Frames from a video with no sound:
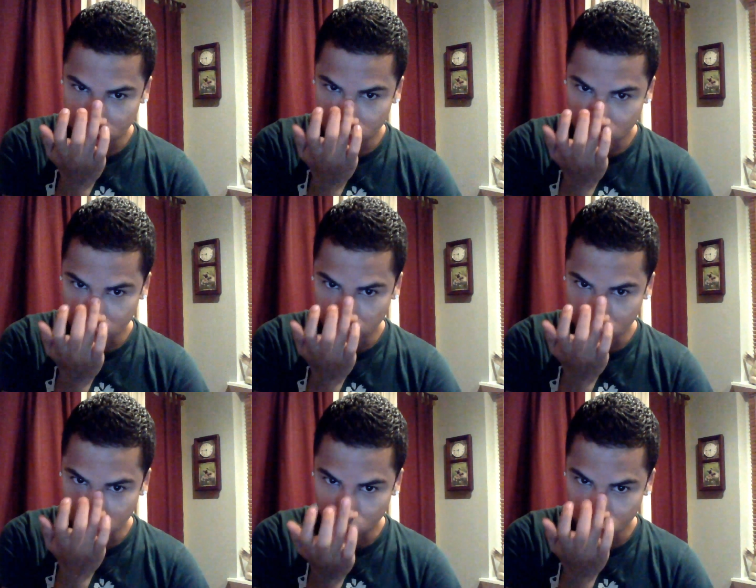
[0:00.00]
sometimes it makes
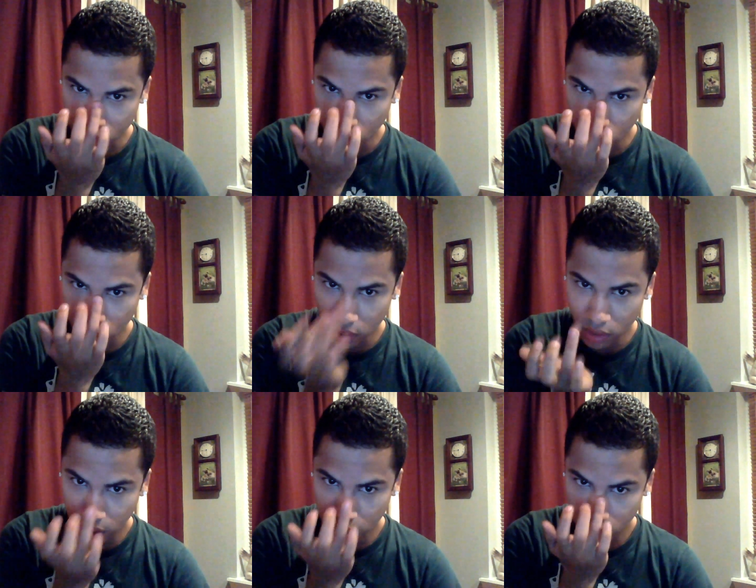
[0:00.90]
them look too
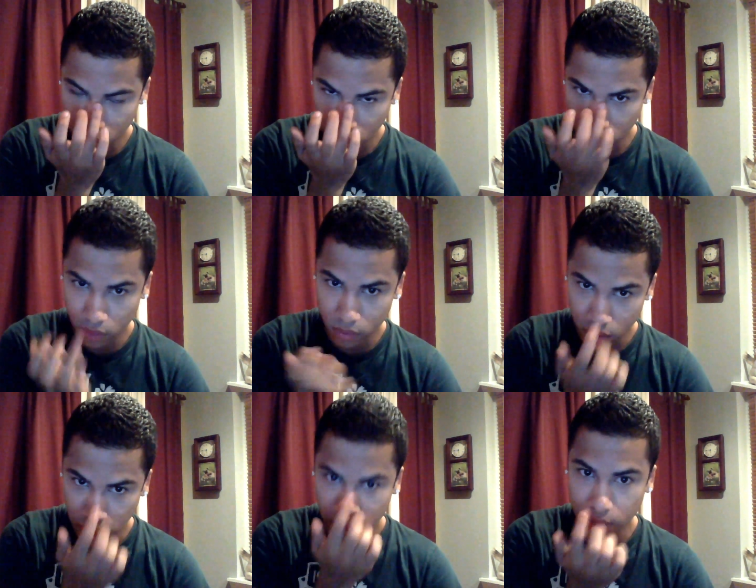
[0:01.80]
oily. I don't know.
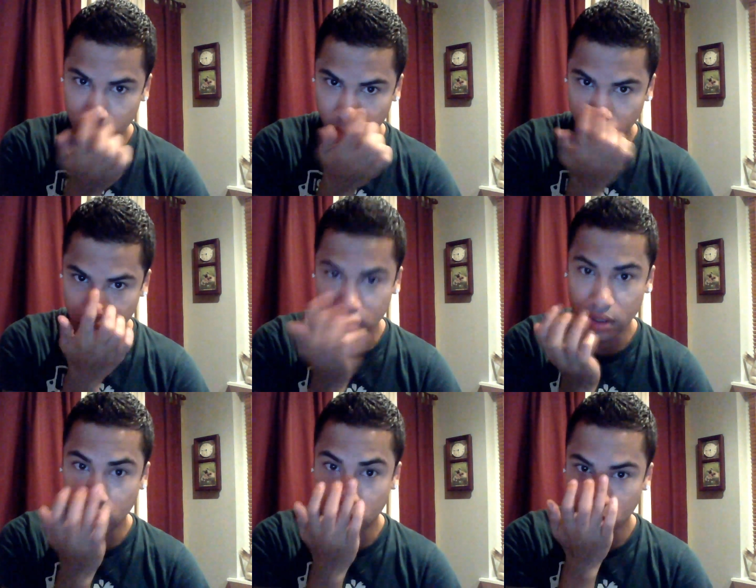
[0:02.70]
So I like to put it right in the
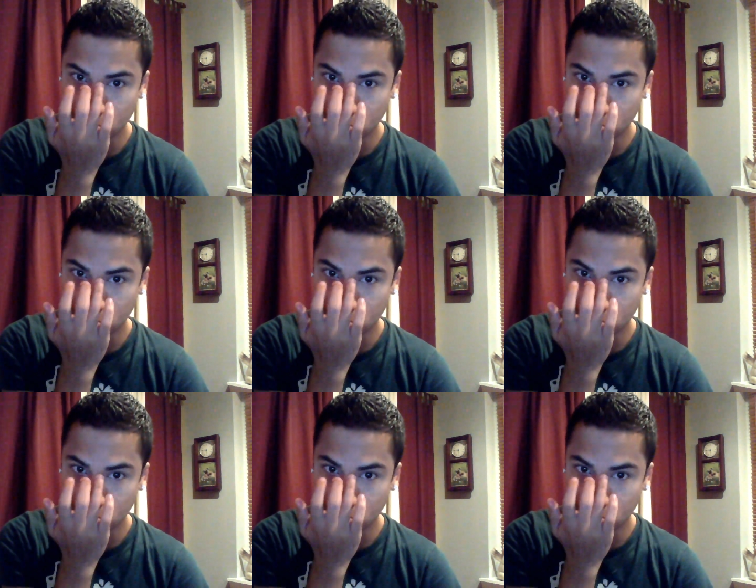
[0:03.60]
center.